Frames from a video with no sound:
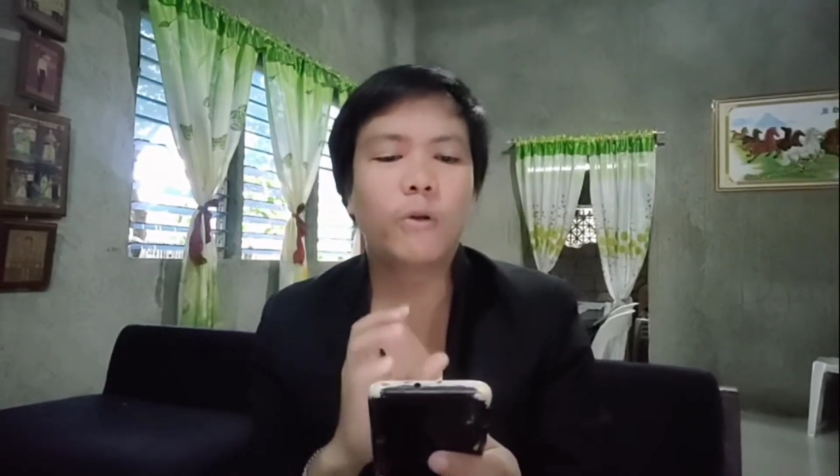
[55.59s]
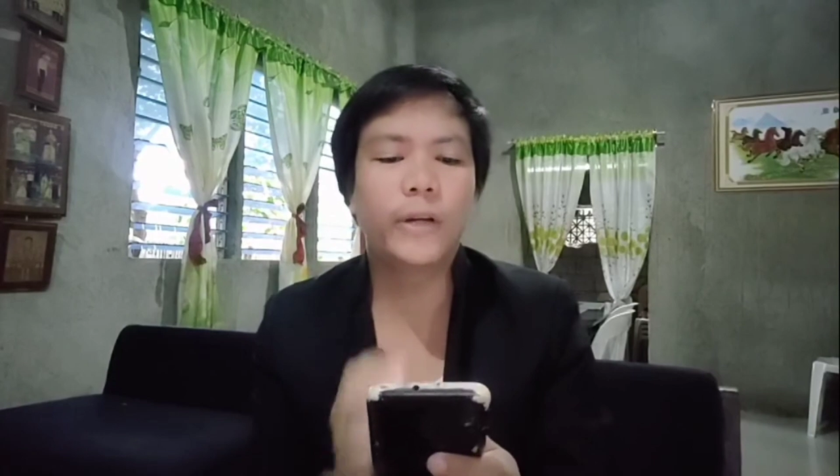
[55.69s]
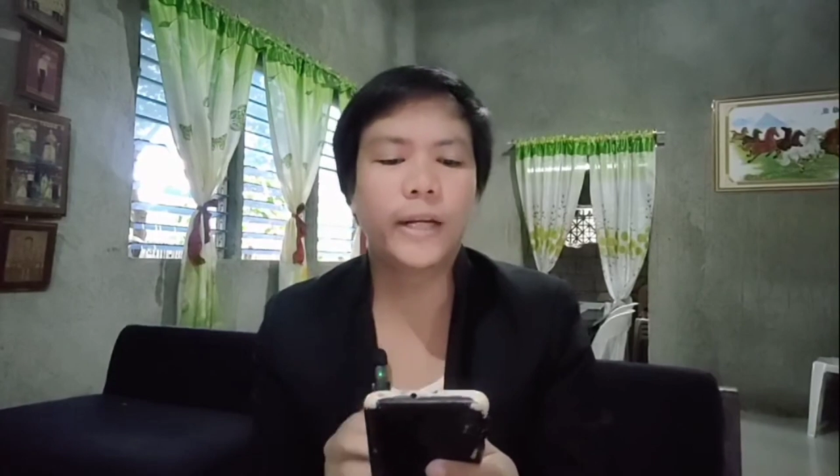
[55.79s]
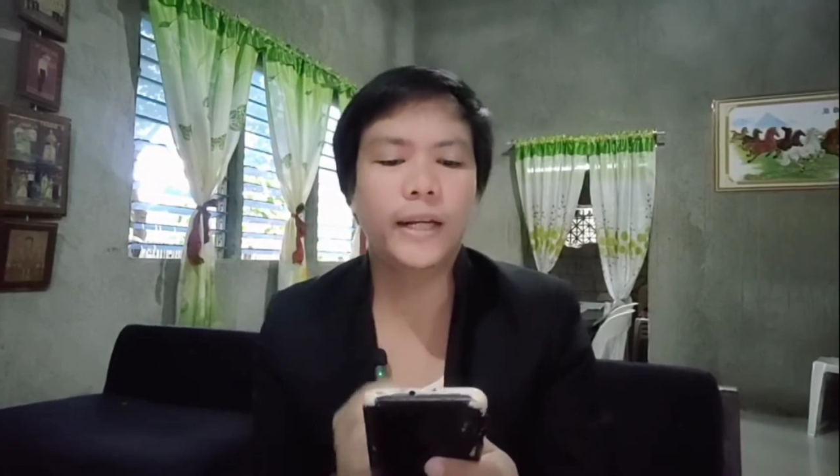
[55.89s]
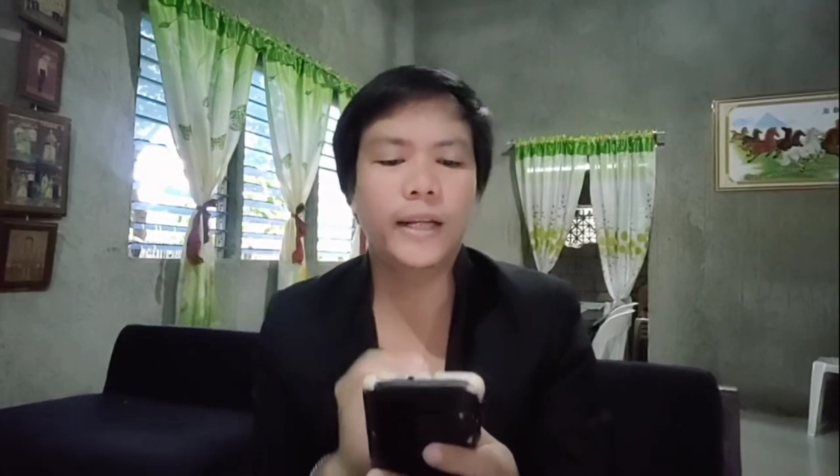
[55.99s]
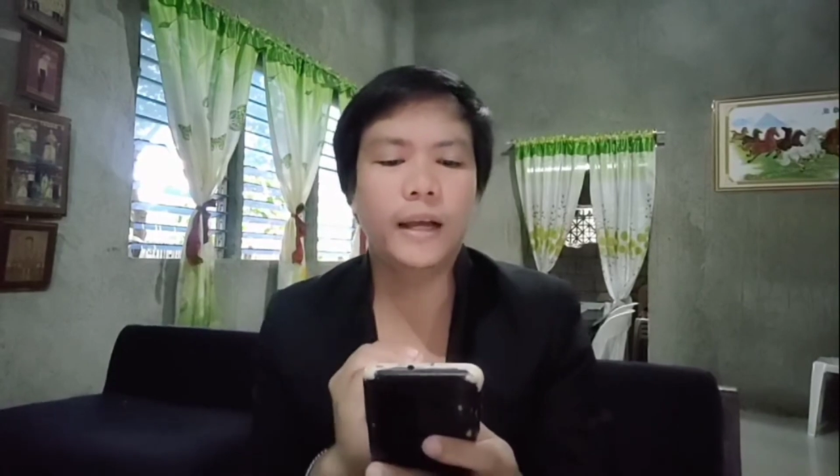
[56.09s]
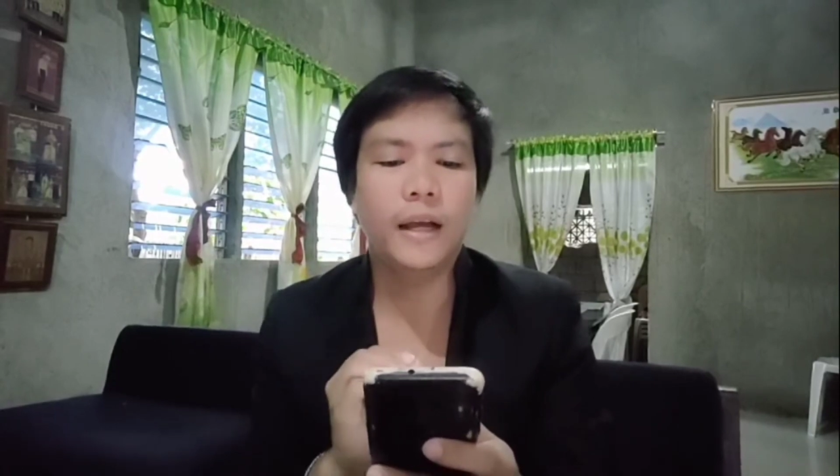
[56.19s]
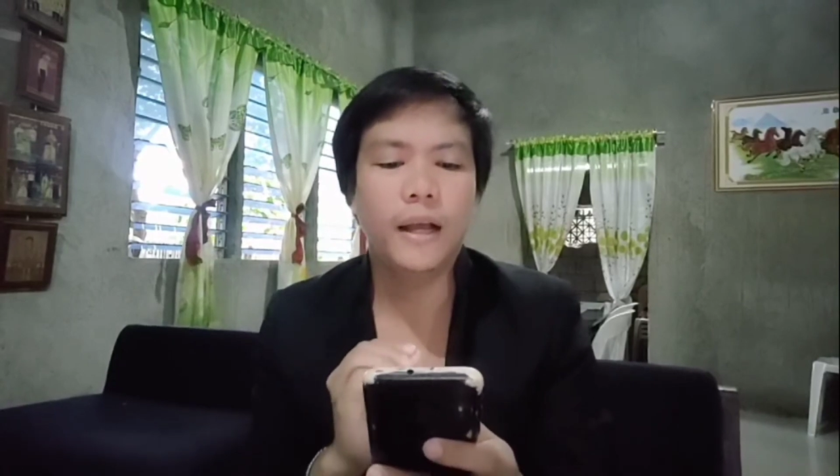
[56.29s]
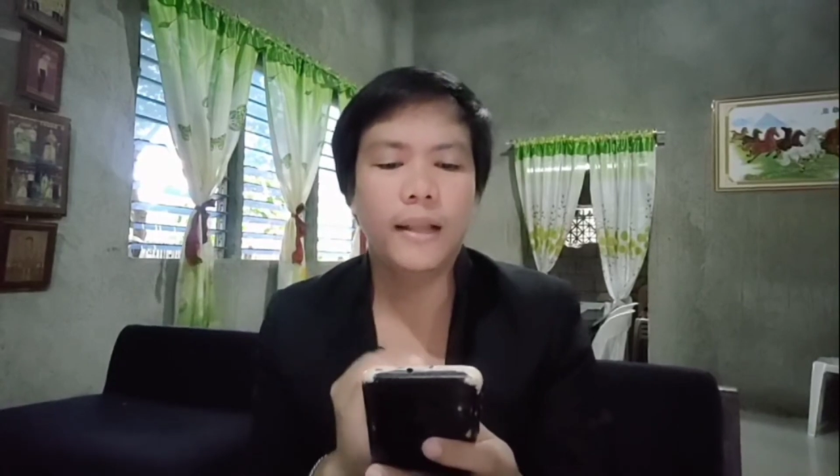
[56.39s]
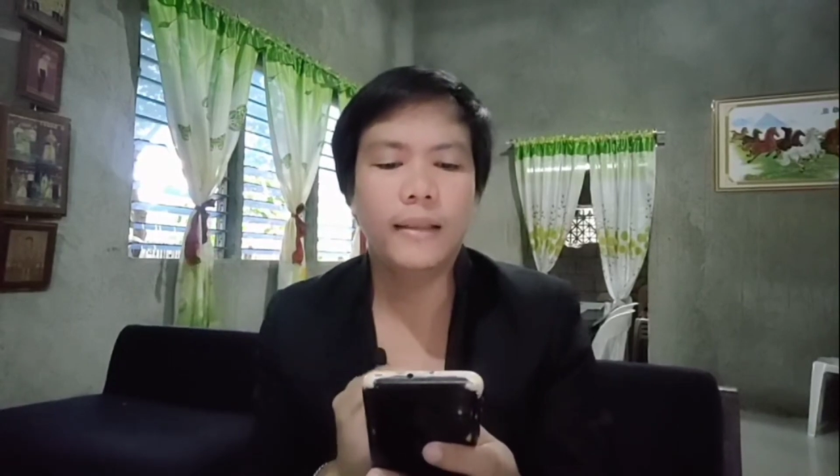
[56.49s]
to read
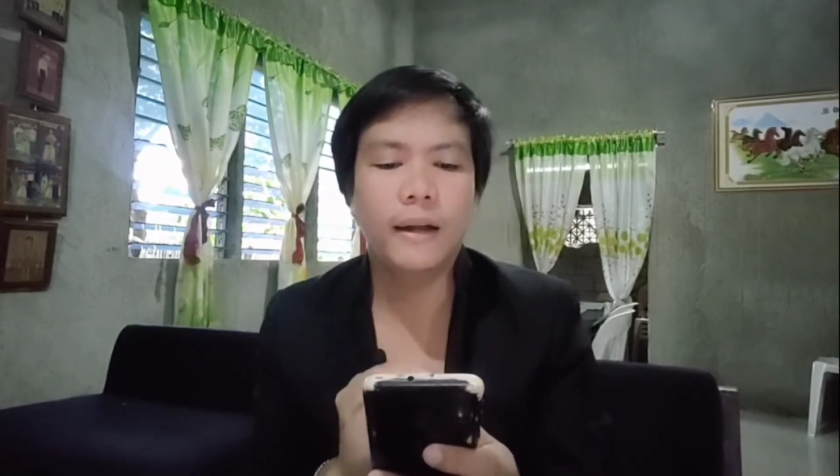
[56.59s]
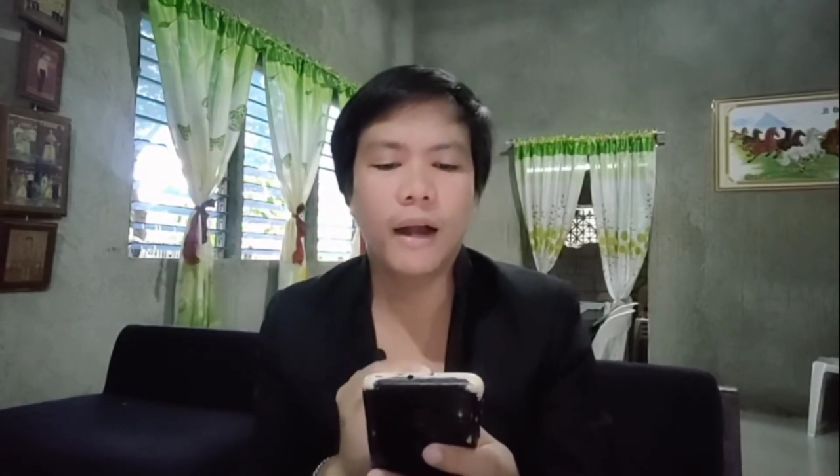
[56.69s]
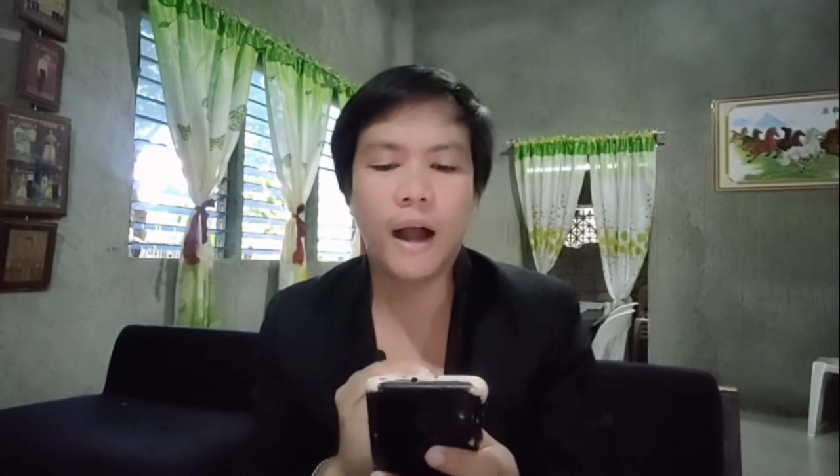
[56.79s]
the